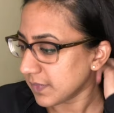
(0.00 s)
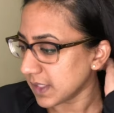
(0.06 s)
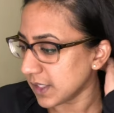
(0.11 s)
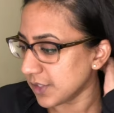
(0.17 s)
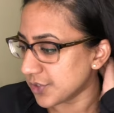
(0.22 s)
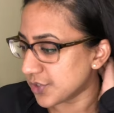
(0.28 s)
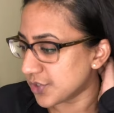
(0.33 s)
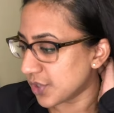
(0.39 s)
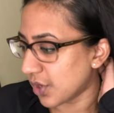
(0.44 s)

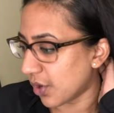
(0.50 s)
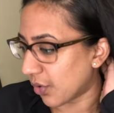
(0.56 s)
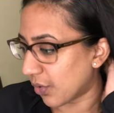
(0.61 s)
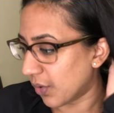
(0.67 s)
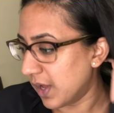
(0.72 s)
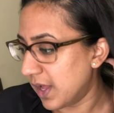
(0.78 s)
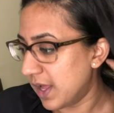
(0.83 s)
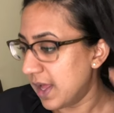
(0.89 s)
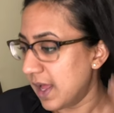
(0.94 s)
So
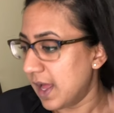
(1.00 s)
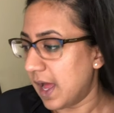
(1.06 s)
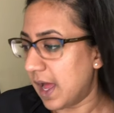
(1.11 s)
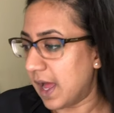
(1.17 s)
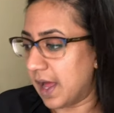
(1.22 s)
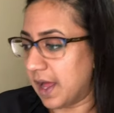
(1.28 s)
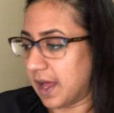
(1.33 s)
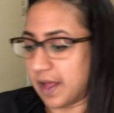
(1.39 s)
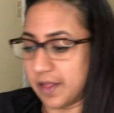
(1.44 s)

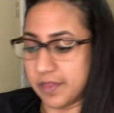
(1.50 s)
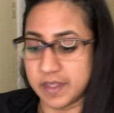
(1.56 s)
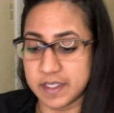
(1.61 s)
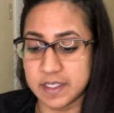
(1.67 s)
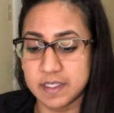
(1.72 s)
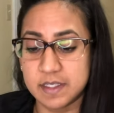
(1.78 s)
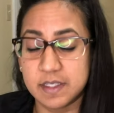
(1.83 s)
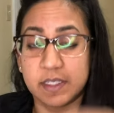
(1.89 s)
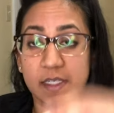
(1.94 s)
this
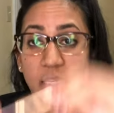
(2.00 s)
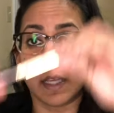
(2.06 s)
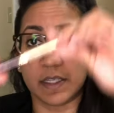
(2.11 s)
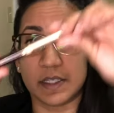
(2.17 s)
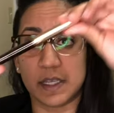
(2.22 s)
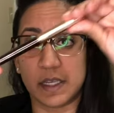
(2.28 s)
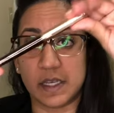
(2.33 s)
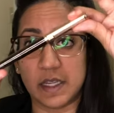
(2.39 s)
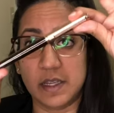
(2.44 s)
is the
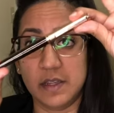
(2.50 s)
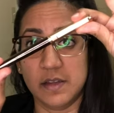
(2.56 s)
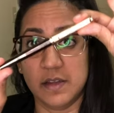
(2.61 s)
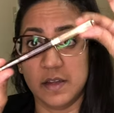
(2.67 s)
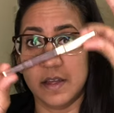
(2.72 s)
Tuscany.